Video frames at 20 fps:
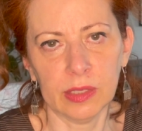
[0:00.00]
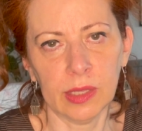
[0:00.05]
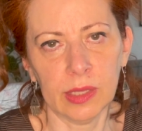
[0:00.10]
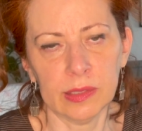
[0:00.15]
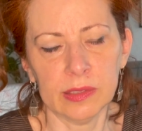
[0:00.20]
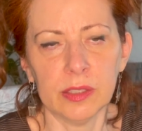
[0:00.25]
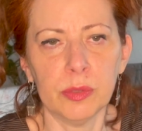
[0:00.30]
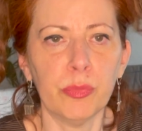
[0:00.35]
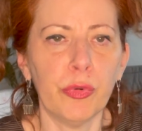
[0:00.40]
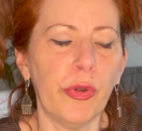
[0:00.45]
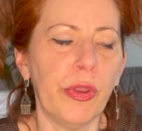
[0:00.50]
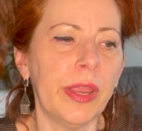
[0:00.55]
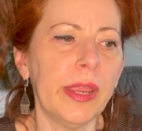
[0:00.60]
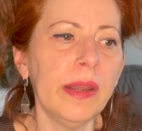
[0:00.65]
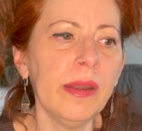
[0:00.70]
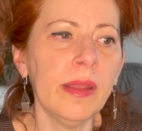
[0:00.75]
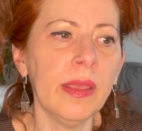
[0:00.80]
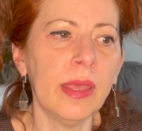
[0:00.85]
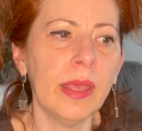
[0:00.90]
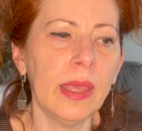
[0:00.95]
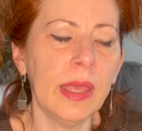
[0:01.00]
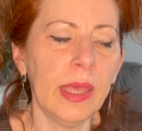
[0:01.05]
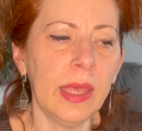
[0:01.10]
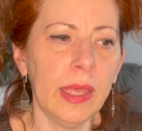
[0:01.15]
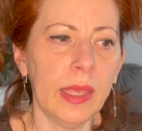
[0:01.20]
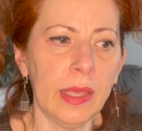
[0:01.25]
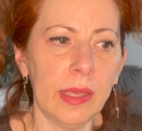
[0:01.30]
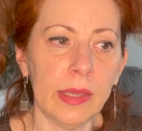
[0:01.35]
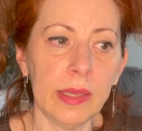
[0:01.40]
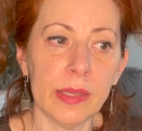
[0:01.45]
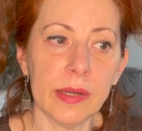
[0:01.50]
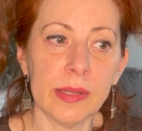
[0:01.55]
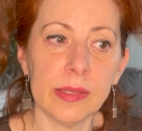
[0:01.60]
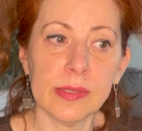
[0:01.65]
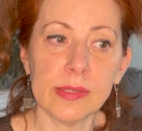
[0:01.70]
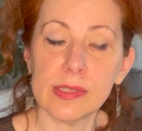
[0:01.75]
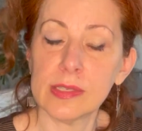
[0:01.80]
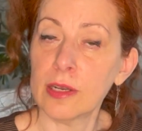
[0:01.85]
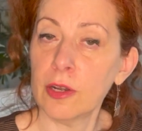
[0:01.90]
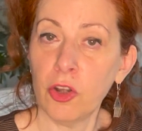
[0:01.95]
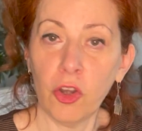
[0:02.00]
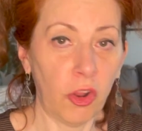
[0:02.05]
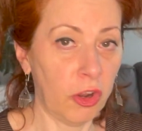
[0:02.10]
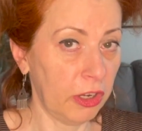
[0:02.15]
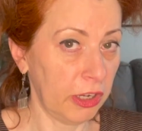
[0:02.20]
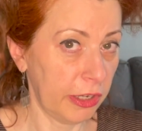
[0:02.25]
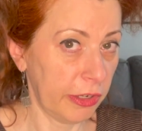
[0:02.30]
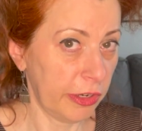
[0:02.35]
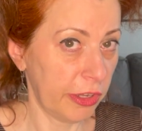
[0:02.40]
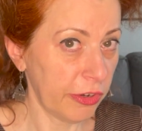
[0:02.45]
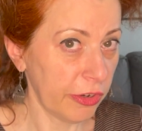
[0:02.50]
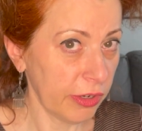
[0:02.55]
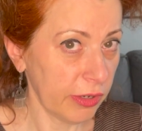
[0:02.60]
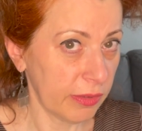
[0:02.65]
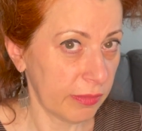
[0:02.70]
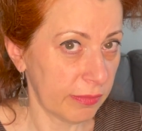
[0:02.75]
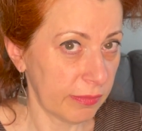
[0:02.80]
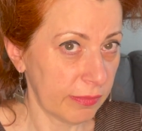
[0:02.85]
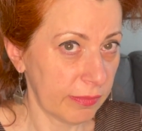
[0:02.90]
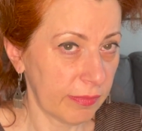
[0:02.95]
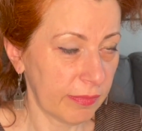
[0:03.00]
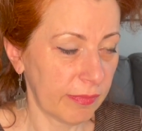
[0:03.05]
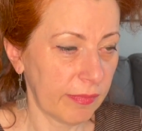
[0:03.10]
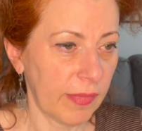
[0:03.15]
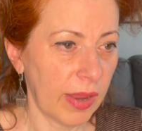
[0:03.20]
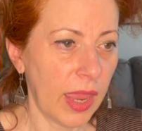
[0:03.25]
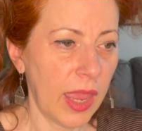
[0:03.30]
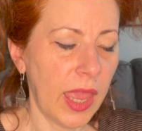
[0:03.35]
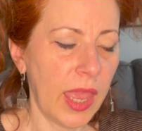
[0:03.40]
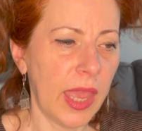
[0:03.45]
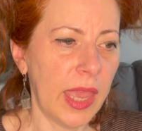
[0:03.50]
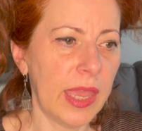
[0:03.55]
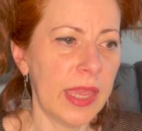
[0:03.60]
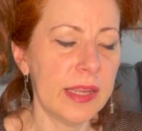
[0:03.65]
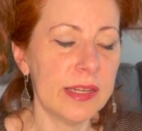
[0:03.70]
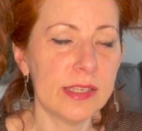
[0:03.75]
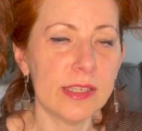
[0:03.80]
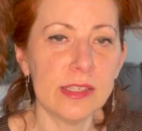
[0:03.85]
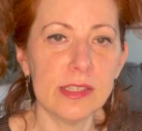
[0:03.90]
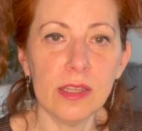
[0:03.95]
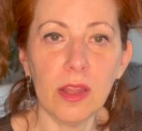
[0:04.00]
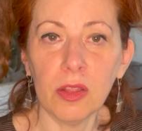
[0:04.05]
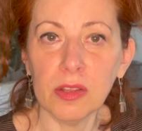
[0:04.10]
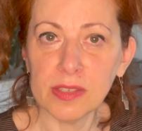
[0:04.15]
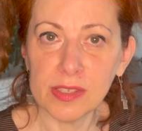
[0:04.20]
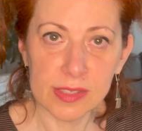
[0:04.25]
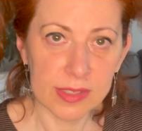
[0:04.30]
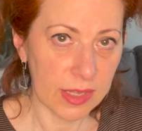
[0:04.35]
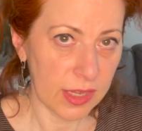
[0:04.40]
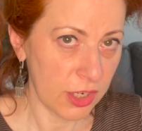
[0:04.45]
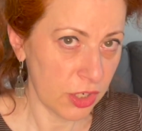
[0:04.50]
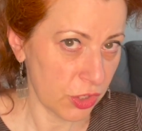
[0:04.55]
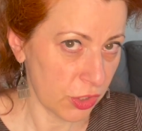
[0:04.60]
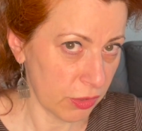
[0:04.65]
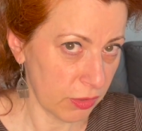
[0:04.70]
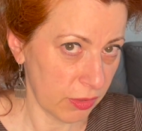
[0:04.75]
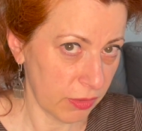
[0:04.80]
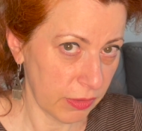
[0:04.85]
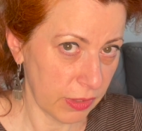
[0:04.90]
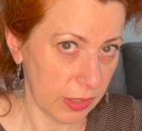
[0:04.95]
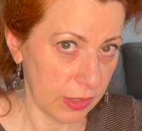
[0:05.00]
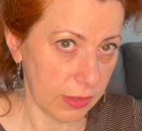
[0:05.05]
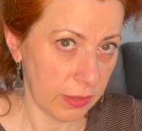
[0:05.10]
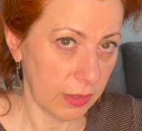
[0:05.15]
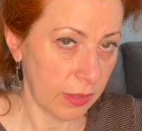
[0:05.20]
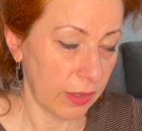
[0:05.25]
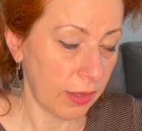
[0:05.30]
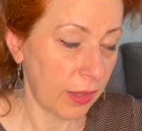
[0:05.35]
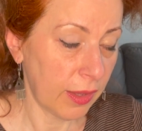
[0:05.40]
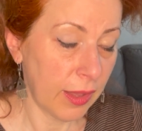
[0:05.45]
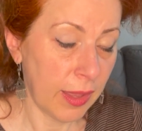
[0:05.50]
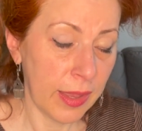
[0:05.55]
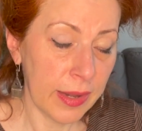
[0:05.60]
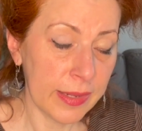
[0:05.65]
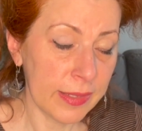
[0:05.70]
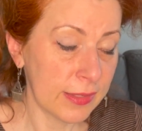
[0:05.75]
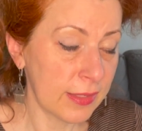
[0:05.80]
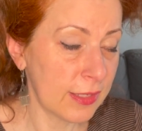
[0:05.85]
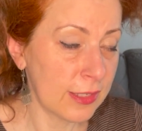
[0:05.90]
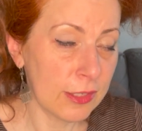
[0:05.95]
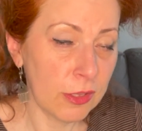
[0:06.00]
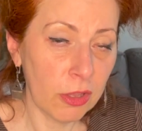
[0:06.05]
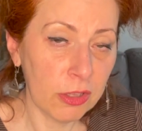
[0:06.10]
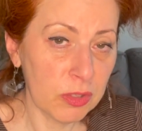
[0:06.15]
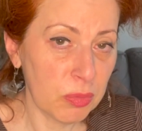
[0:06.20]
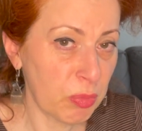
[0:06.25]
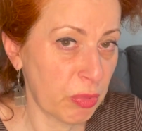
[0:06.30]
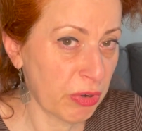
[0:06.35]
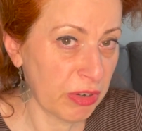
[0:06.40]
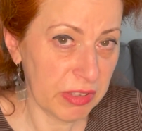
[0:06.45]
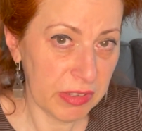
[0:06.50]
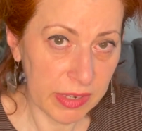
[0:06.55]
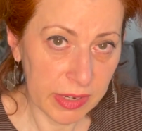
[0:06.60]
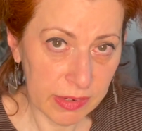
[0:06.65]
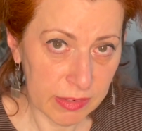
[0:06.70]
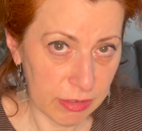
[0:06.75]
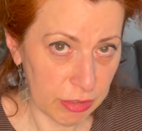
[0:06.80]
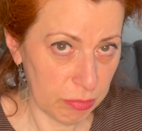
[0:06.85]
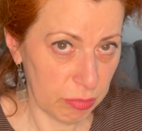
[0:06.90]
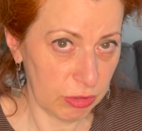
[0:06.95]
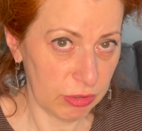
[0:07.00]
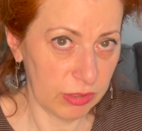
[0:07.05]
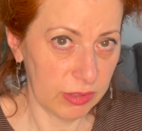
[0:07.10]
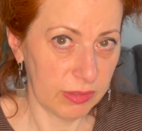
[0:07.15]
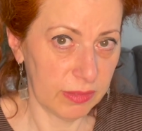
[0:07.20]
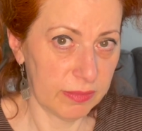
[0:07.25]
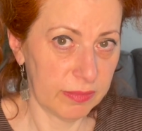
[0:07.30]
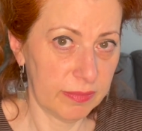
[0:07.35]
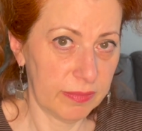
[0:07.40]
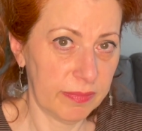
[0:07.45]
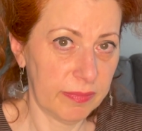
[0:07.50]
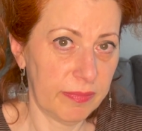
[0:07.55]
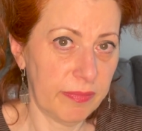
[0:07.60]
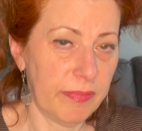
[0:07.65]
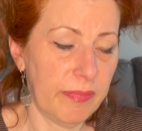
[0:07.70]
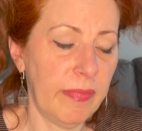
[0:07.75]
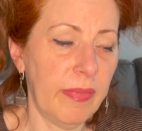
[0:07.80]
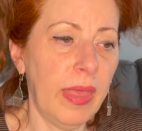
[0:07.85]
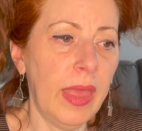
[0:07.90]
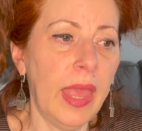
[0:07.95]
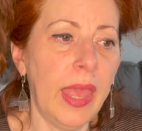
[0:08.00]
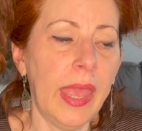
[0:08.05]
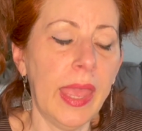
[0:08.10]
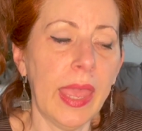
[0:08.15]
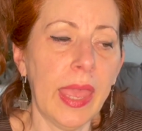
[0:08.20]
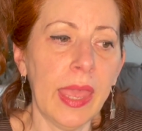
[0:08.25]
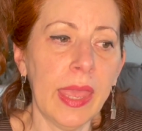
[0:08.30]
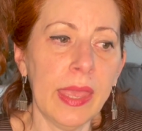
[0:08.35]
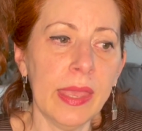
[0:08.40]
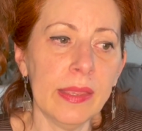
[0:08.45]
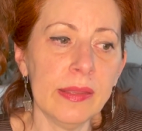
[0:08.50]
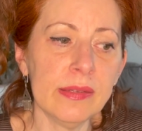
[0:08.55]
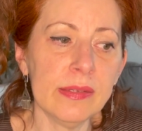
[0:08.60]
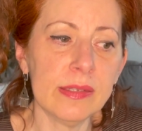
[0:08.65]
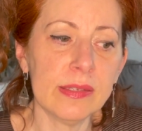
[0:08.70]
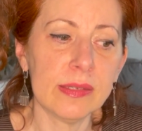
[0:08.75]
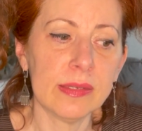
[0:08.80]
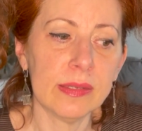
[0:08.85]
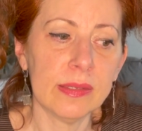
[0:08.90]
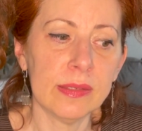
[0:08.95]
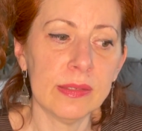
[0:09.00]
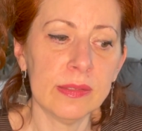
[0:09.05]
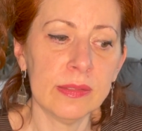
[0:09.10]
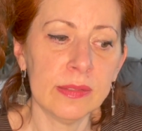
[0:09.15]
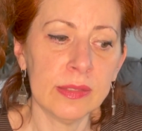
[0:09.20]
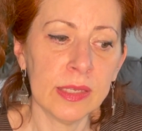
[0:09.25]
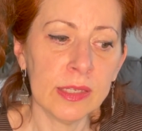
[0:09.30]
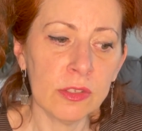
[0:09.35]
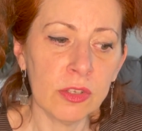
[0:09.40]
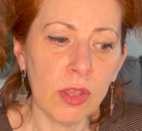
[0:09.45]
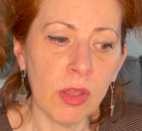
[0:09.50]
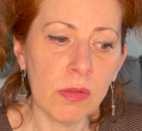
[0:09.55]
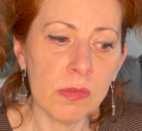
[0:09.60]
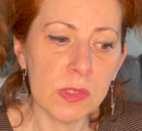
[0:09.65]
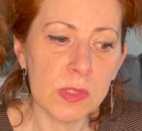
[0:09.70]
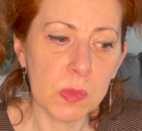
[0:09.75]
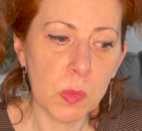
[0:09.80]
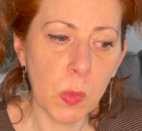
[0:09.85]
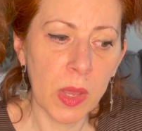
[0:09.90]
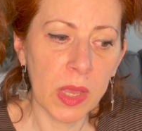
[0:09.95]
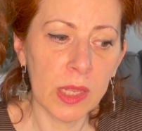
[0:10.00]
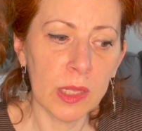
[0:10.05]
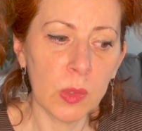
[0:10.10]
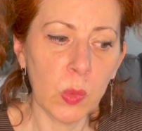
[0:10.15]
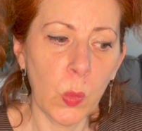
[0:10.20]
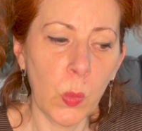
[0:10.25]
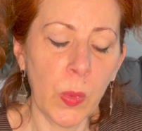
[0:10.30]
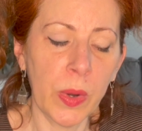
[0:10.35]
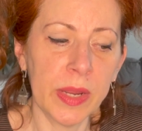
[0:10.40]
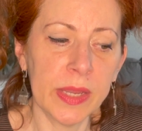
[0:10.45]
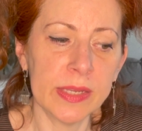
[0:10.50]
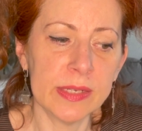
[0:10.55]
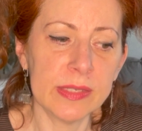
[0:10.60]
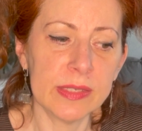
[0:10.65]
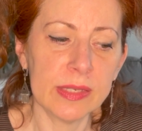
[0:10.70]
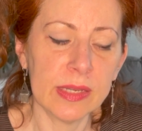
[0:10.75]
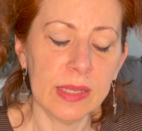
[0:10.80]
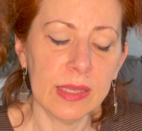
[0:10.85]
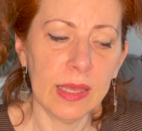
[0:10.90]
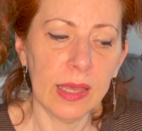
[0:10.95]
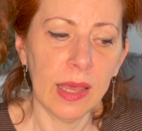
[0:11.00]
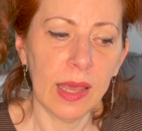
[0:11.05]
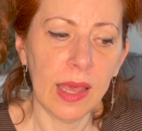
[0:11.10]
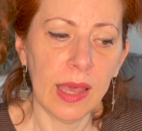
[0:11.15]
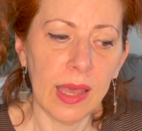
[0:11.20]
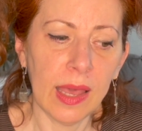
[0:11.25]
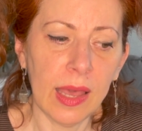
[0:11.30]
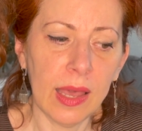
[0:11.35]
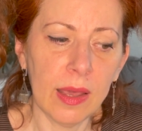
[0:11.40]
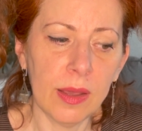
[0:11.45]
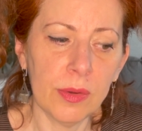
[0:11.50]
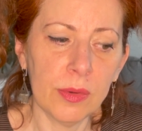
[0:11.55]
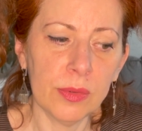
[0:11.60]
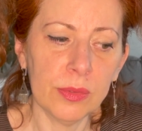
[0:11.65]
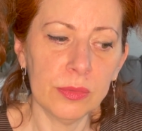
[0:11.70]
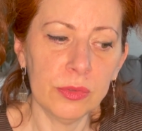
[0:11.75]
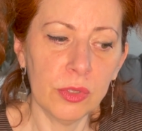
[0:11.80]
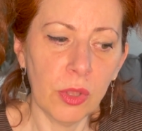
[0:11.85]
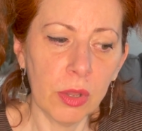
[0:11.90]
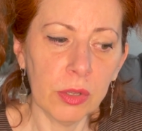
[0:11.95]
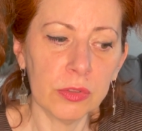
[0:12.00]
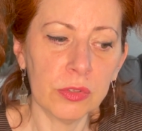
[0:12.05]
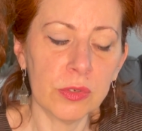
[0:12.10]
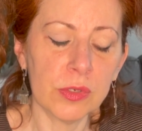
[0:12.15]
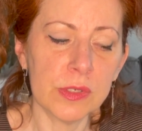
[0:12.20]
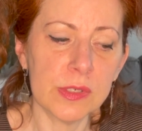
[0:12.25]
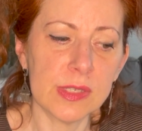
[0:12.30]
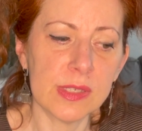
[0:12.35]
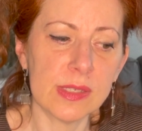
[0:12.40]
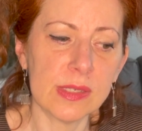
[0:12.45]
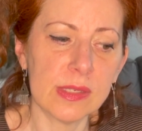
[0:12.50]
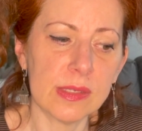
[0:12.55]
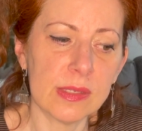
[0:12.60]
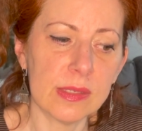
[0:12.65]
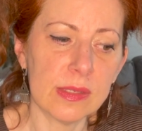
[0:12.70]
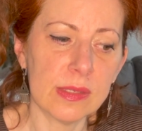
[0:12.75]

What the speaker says: healthy brain, it is nonlinear, it is nonstationary, and it is not predictable. And that goes well with how doctors